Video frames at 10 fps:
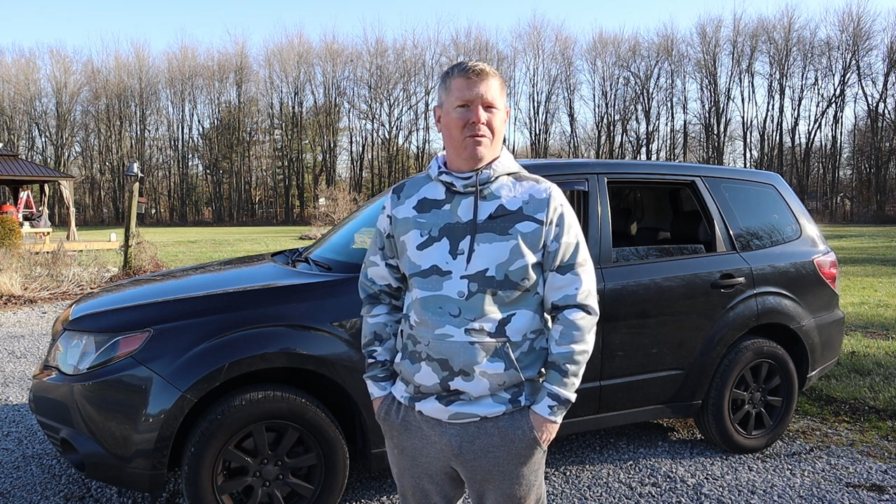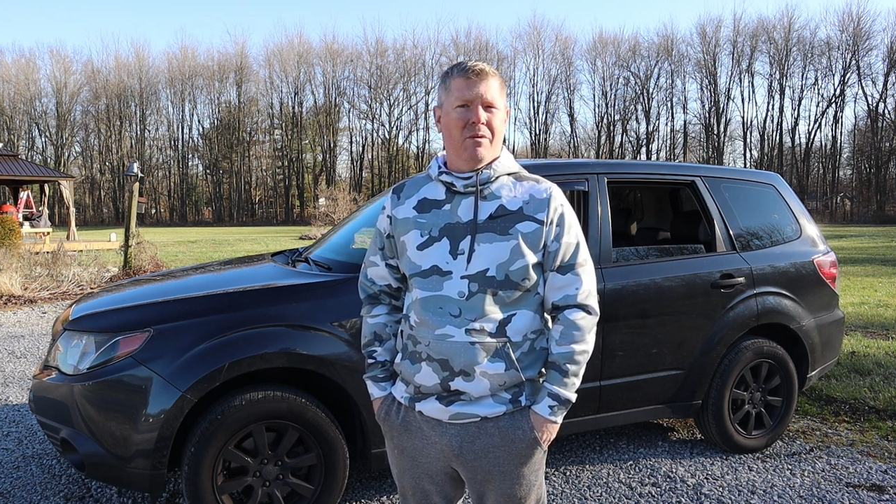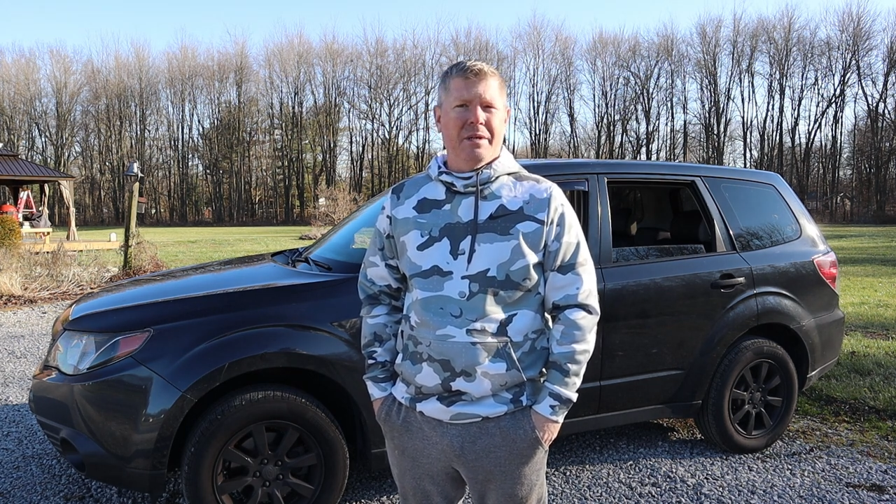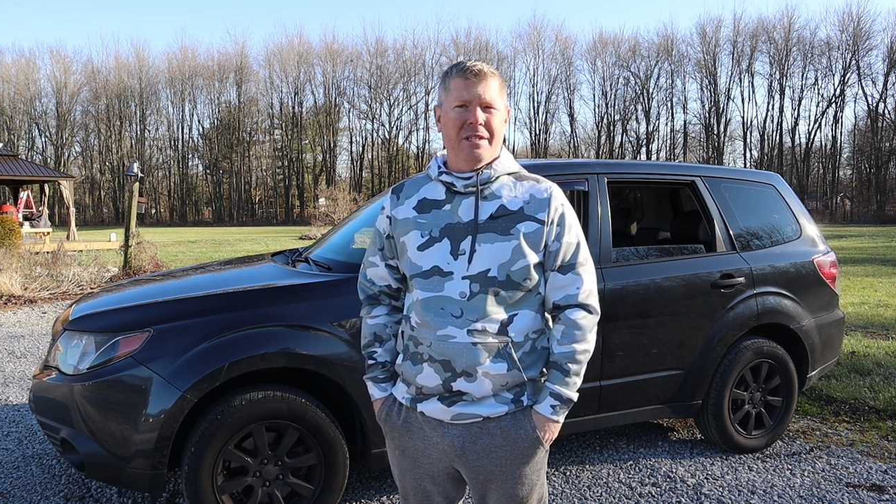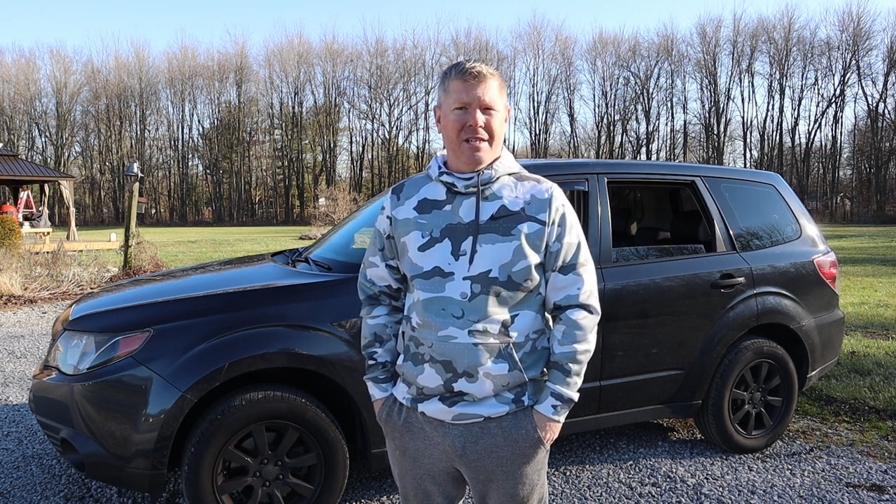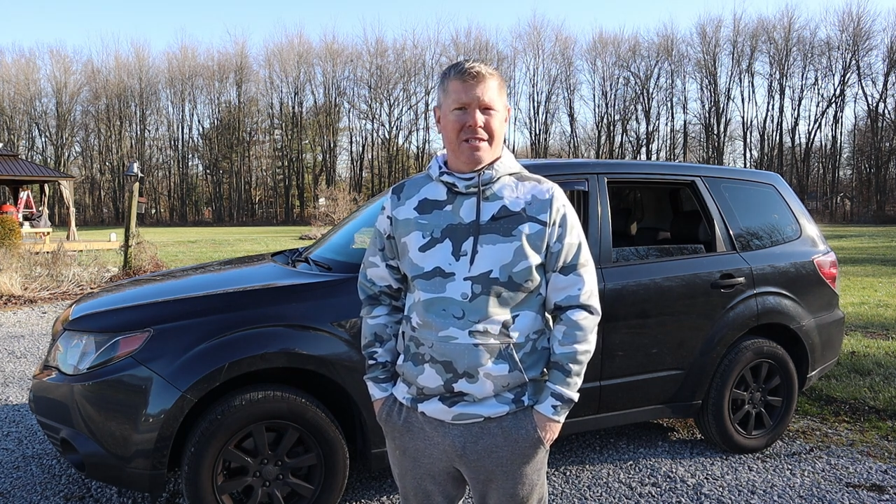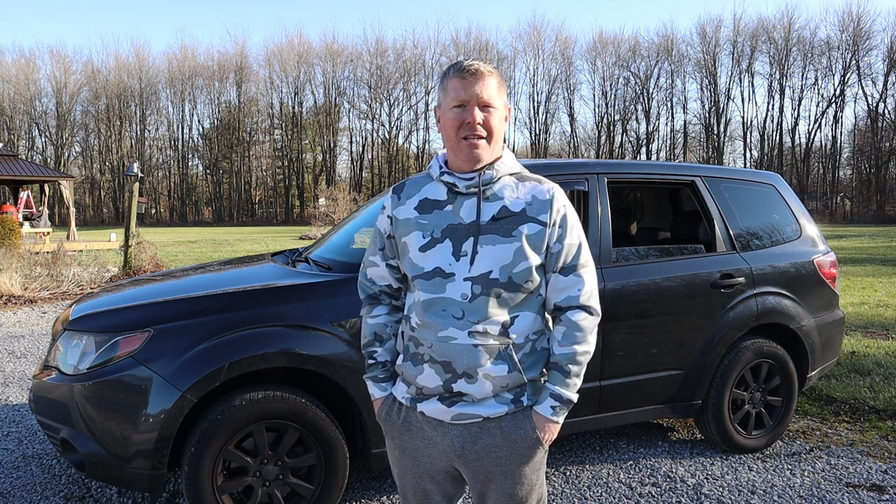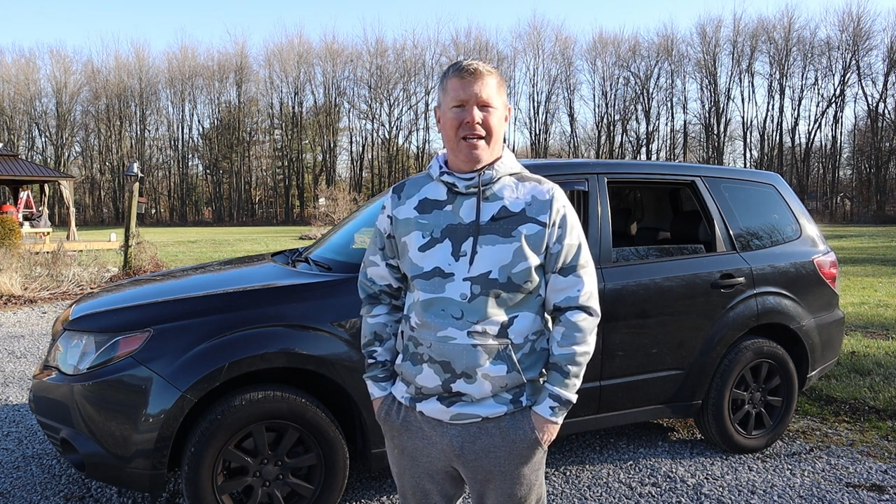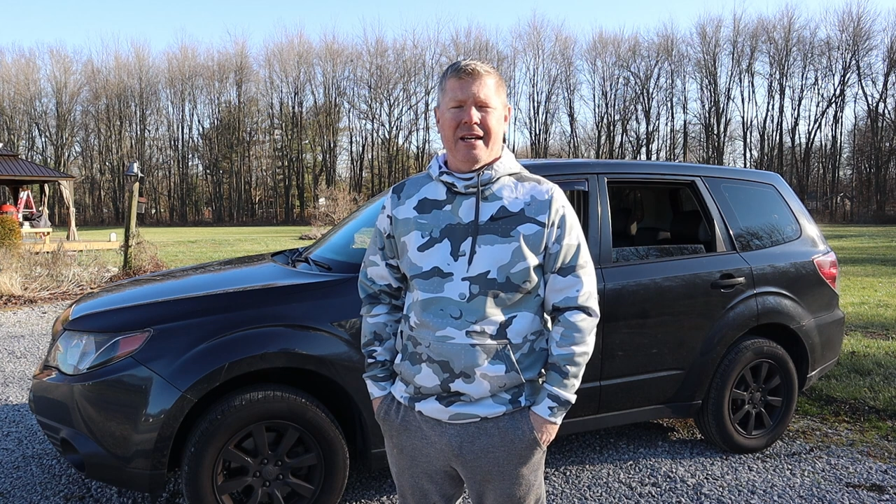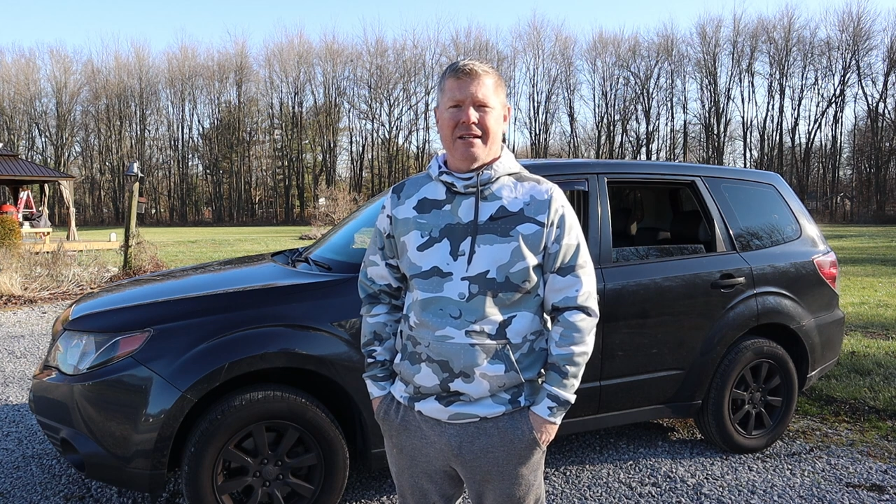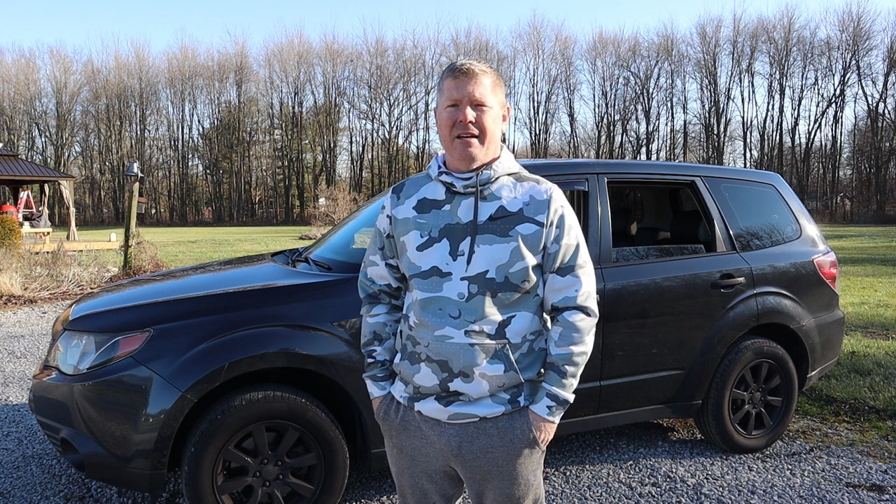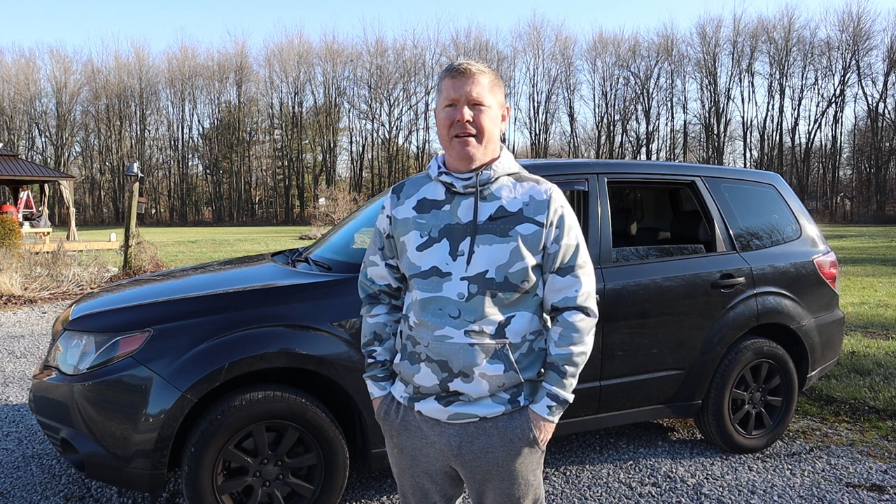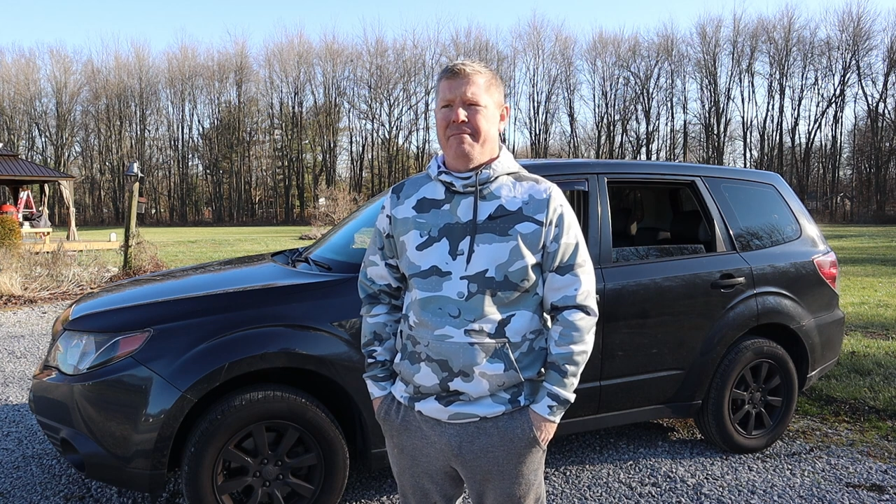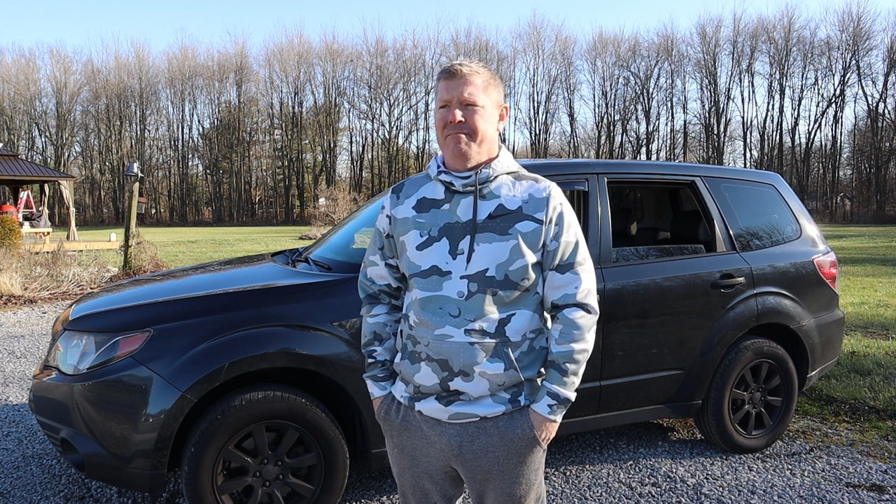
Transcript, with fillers: what we disliked,